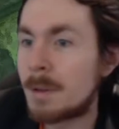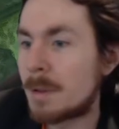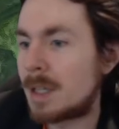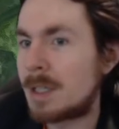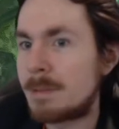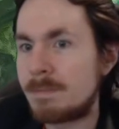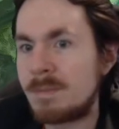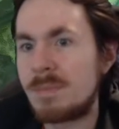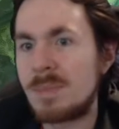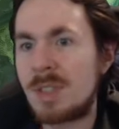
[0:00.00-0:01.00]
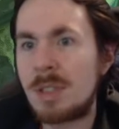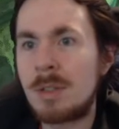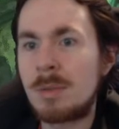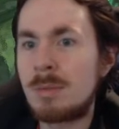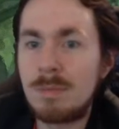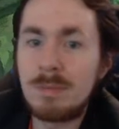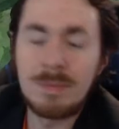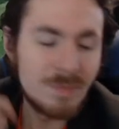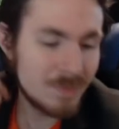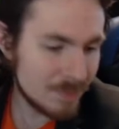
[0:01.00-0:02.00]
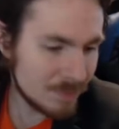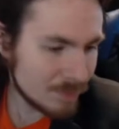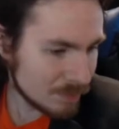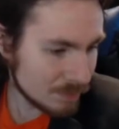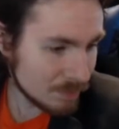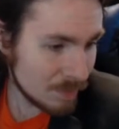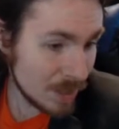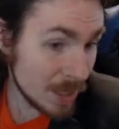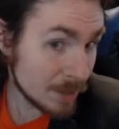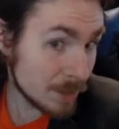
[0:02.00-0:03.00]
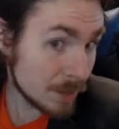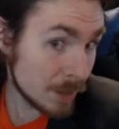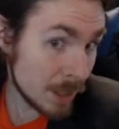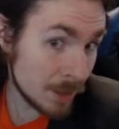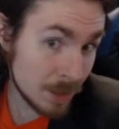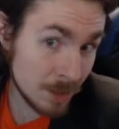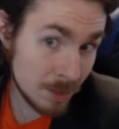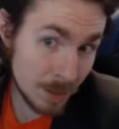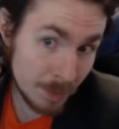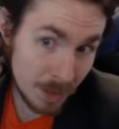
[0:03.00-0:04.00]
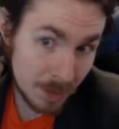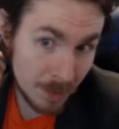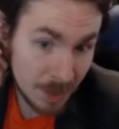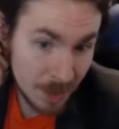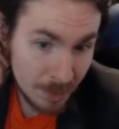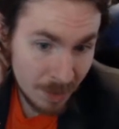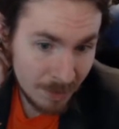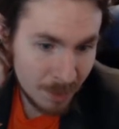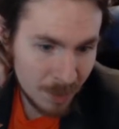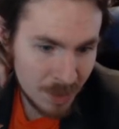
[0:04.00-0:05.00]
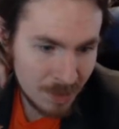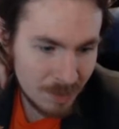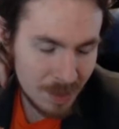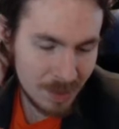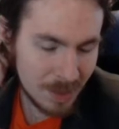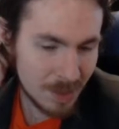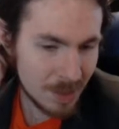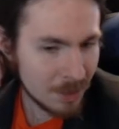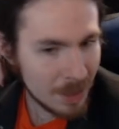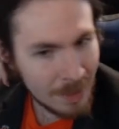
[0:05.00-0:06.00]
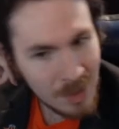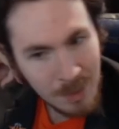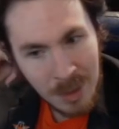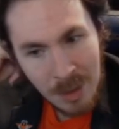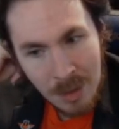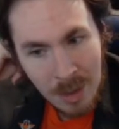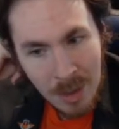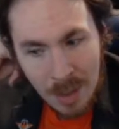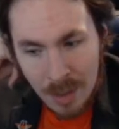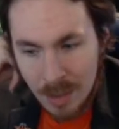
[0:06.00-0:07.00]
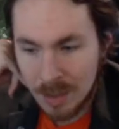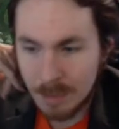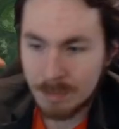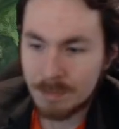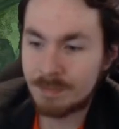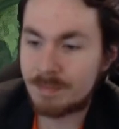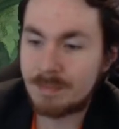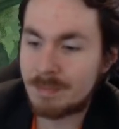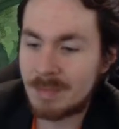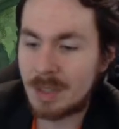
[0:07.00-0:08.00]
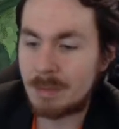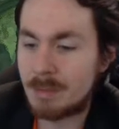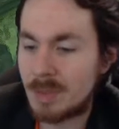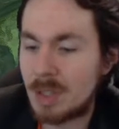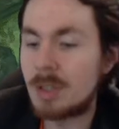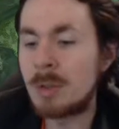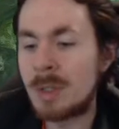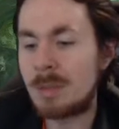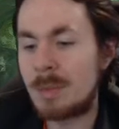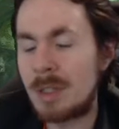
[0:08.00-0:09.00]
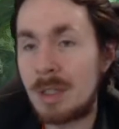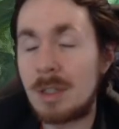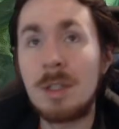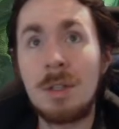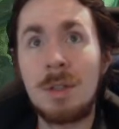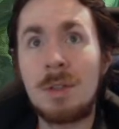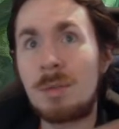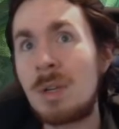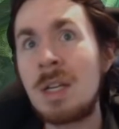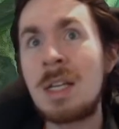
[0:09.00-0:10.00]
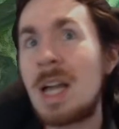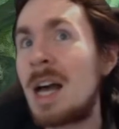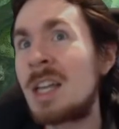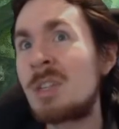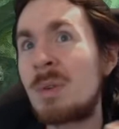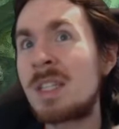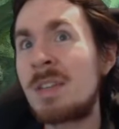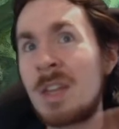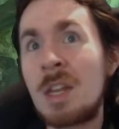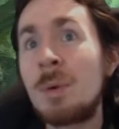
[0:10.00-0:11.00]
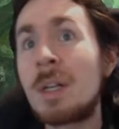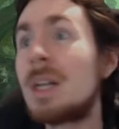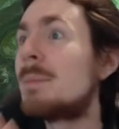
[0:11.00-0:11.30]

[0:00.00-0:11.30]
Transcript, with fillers: Um, so, yes, that is something known as exponential. Of course, it doesn't necessarily have to be, um, you know, 2. It can be like 3, 9, 27, 81.